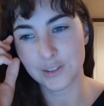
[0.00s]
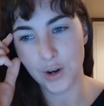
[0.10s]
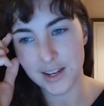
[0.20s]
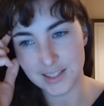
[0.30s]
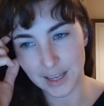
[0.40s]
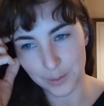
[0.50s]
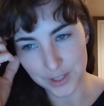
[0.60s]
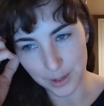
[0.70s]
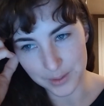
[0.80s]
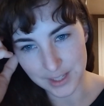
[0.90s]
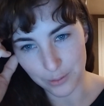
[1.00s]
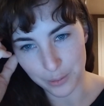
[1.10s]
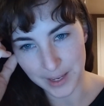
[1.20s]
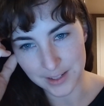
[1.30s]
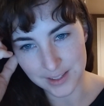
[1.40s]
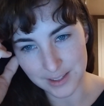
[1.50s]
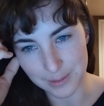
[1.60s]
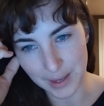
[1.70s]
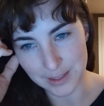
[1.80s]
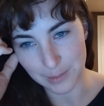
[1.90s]
crass language, I would say
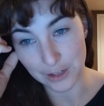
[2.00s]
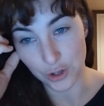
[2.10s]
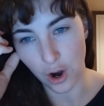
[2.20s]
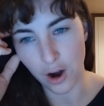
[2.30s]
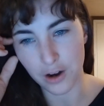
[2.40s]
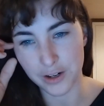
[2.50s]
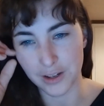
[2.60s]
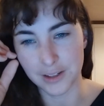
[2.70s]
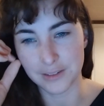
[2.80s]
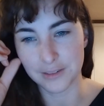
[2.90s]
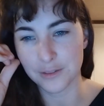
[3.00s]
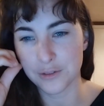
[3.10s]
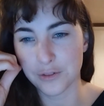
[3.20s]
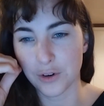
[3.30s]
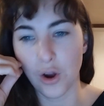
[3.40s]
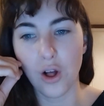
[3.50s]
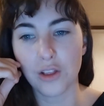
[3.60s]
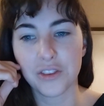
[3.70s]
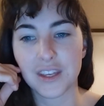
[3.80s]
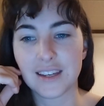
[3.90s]
Romanticism has a major hard-on for
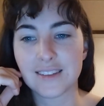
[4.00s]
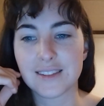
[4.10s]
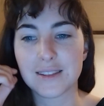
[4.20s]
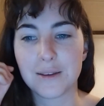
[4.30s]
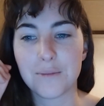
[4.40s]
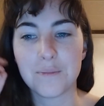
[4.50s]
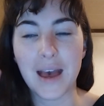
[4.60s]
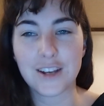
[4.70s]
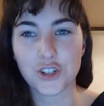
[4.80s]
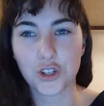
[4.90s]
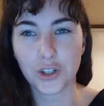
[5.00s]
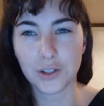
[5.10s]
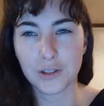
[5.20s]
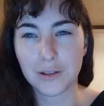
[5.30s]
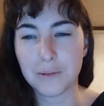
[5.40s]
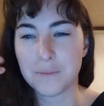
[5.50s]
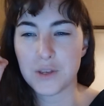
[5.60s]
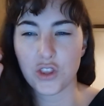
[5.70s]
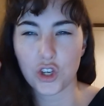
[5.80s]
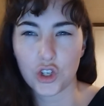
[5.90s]
all things magical,
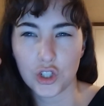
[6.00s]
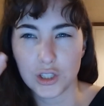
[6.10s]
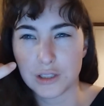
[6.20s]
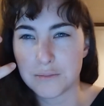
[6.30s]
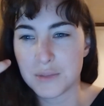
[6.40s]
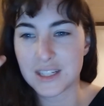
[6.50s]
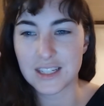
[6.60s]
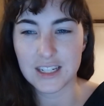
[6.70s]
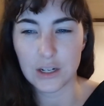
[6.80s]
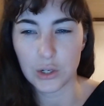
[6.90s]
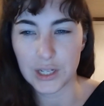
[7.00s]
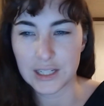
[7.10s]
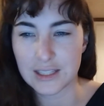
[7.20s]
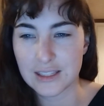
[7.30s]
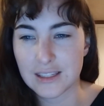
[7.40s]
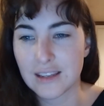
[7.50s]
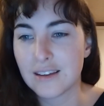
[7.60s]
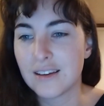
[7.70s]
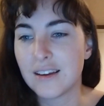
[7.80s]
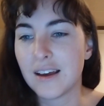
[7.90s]
mythical, mysterious,
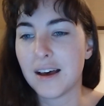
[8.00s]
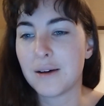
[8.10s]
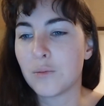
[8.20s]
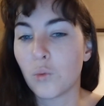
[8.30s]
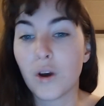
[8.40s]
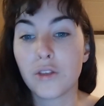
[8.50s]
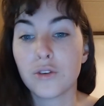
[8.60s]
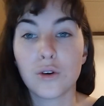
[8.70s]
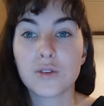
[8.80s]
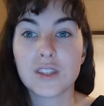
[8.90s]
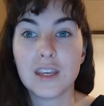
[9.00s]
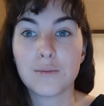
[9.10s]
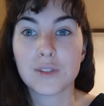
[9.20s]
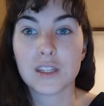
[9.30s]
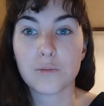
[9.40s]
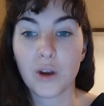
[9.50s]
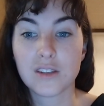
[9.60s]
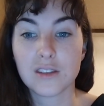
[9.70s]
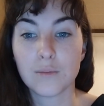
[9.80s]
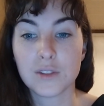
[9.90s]
whether those themes
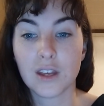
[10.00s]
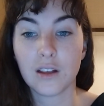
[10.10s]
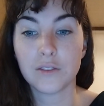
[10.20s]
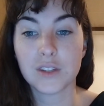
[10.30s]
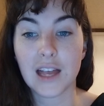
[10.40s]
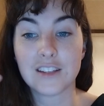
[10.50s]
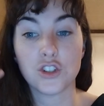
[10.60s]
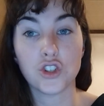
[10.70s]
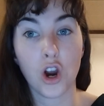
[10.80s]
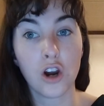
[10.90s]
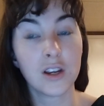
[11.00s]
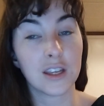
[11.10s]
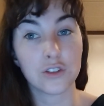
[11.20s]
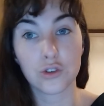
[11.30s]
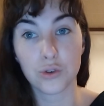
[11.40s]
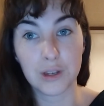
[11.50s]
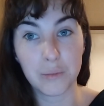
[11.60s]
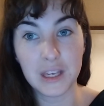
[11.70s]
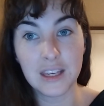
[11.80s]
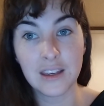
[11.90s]
express themselves as dark and
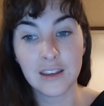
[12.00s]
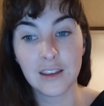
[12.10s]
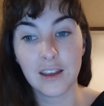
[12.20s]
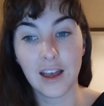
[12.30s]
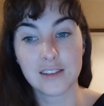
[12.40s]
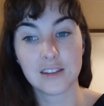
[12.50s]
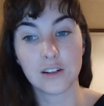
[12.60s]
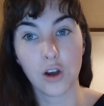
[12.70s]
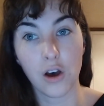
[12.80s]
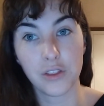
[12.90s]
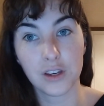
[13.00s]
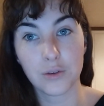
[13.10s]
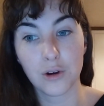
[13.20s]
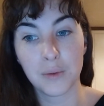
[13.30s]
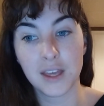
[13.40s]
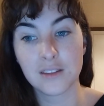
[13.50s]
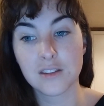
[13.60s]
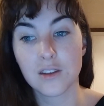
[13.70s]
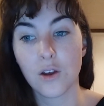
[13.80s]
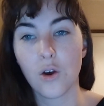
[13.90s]
creepy, as in Gothic
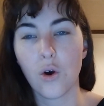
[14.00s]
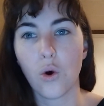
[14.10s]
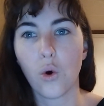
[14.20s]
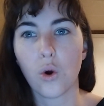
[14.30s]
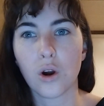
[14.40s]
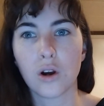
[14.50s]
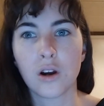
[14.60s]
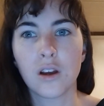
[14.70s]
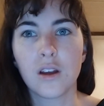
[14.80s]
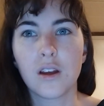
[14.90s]
romance, or